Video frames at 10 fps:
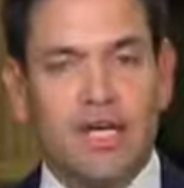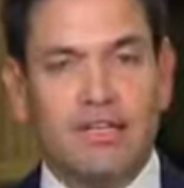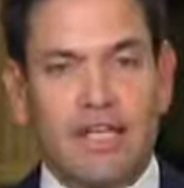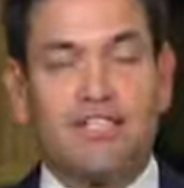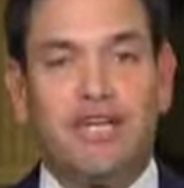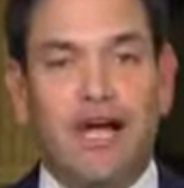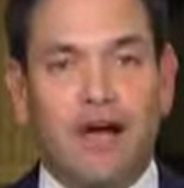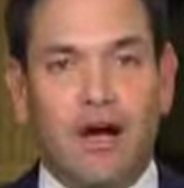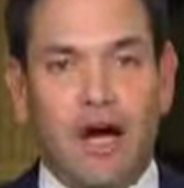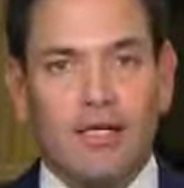Then she got
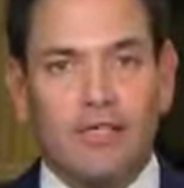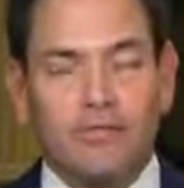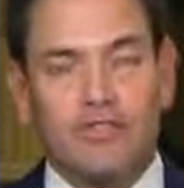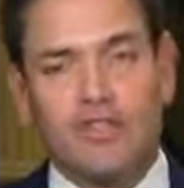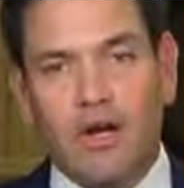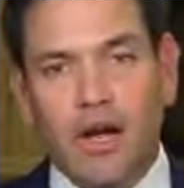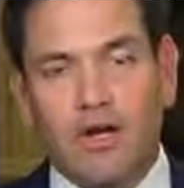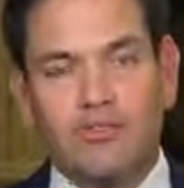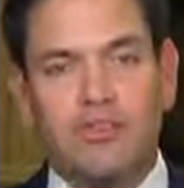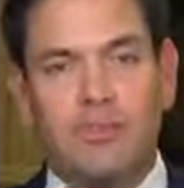caught. She said, all right,
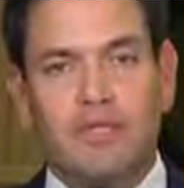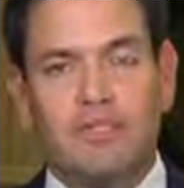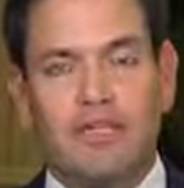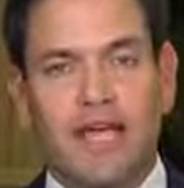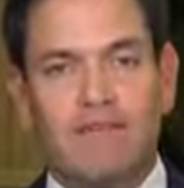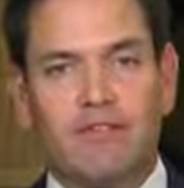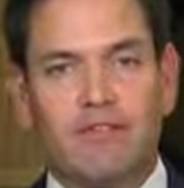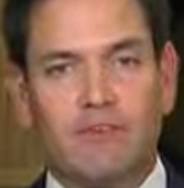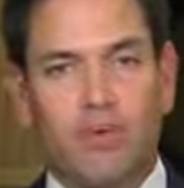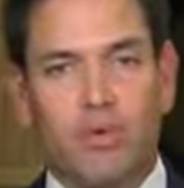I'll submit it to the
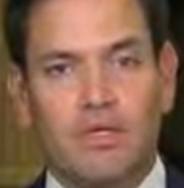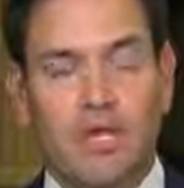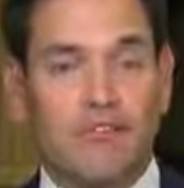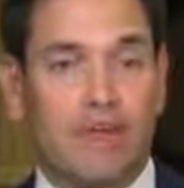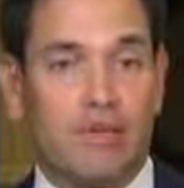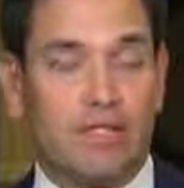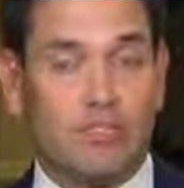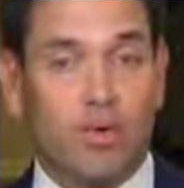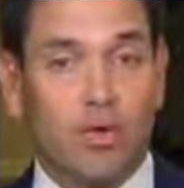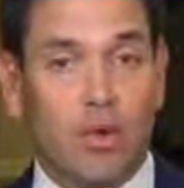canvassing board. They found that
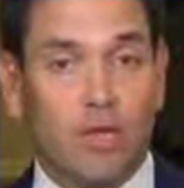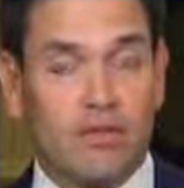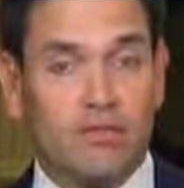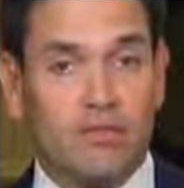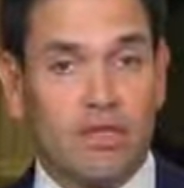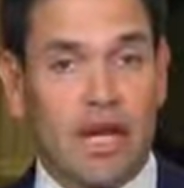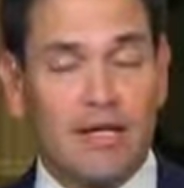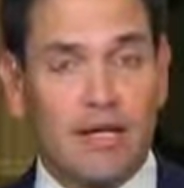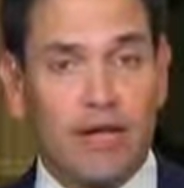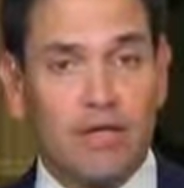21 of them should
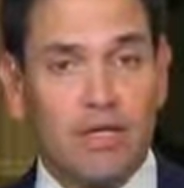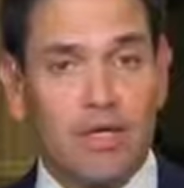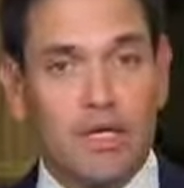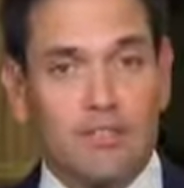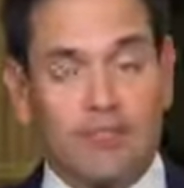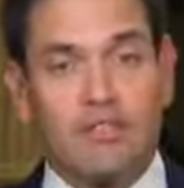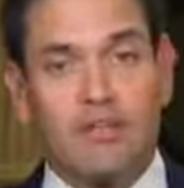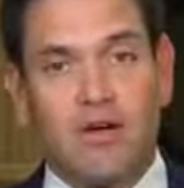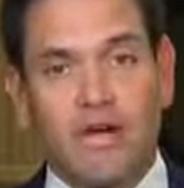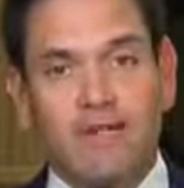not count. So they
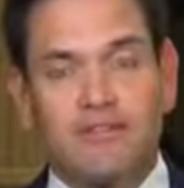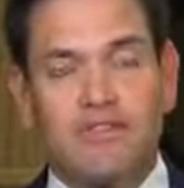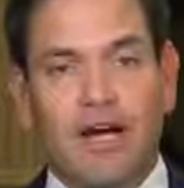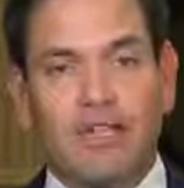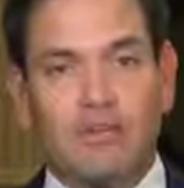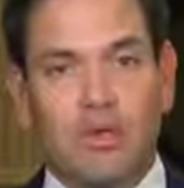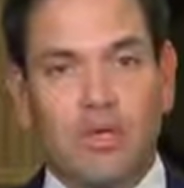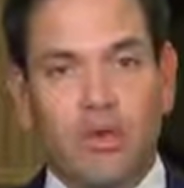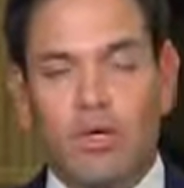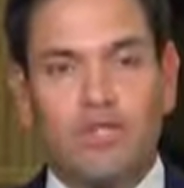said, all right, let's find the
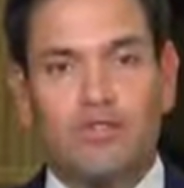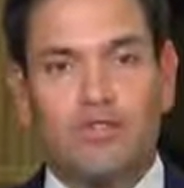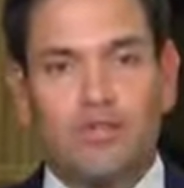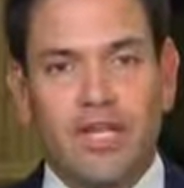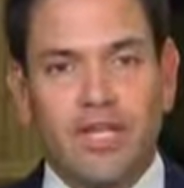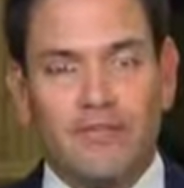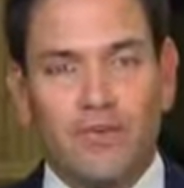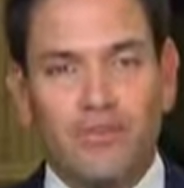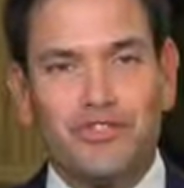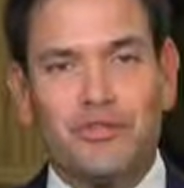21. It's too late.
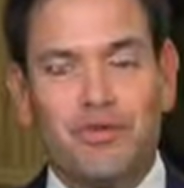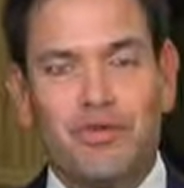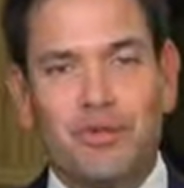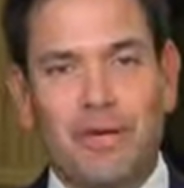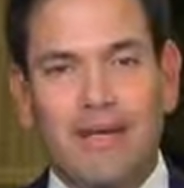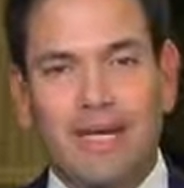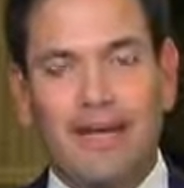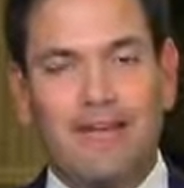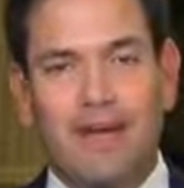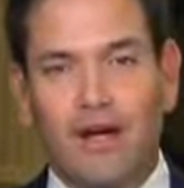Once you pull the ballot
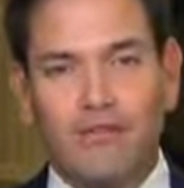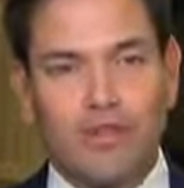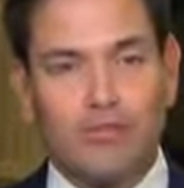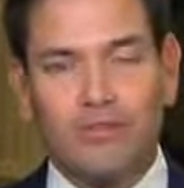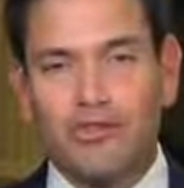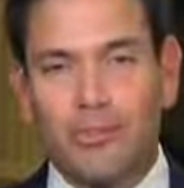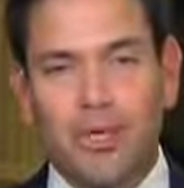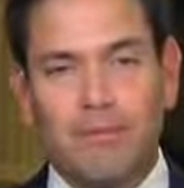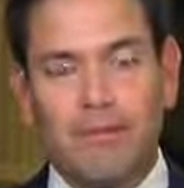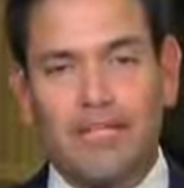out of the envelope, there's no
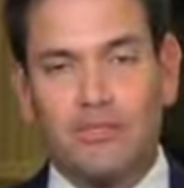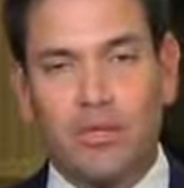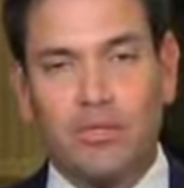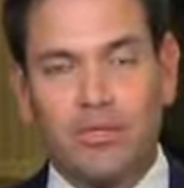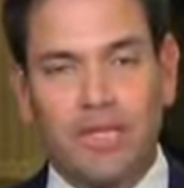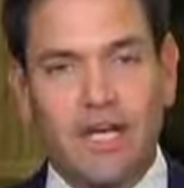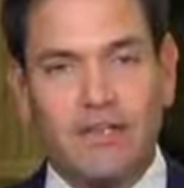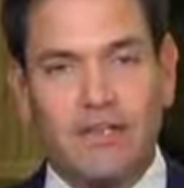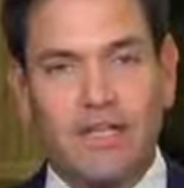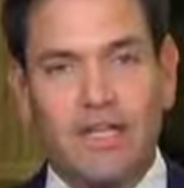way to match one with the
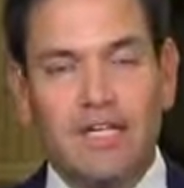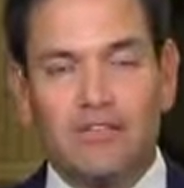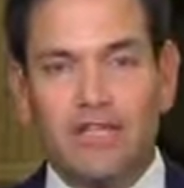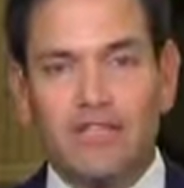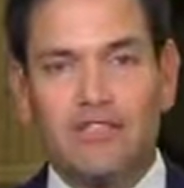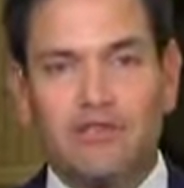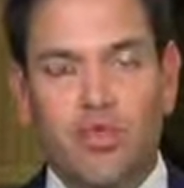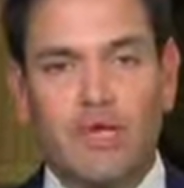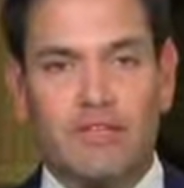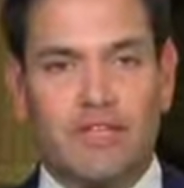other. So that's just
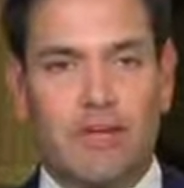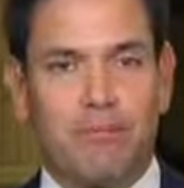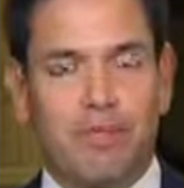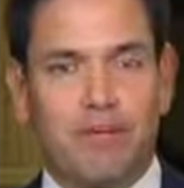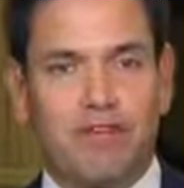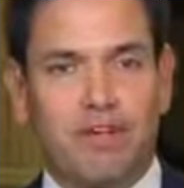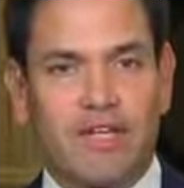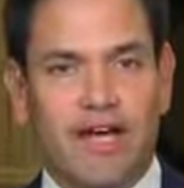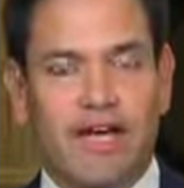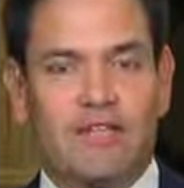one example of
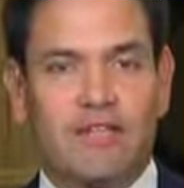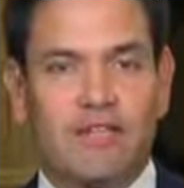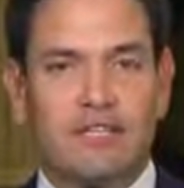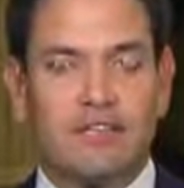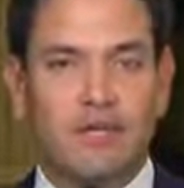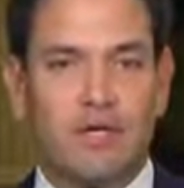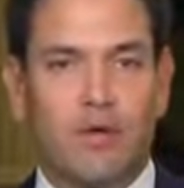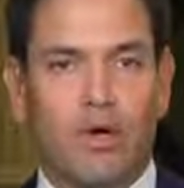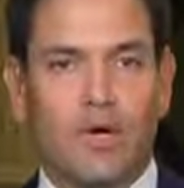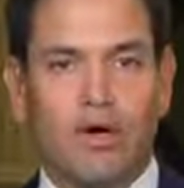the kinds of things that have been
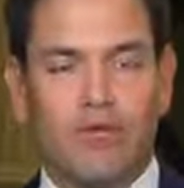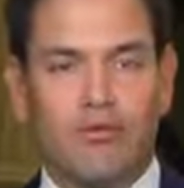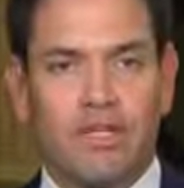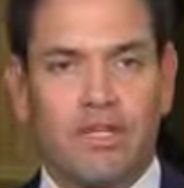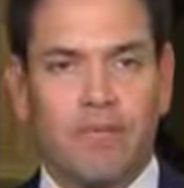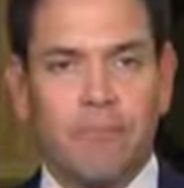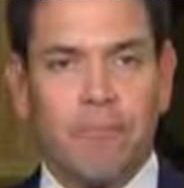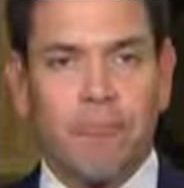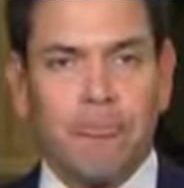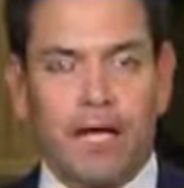going on over there,
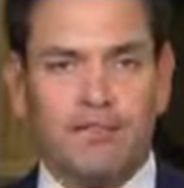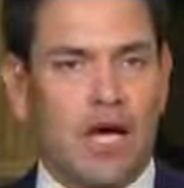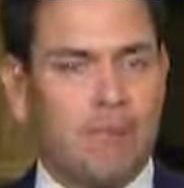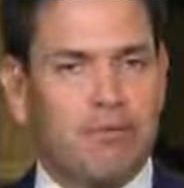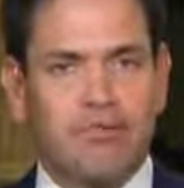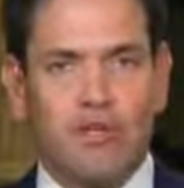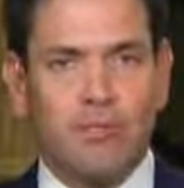on top of so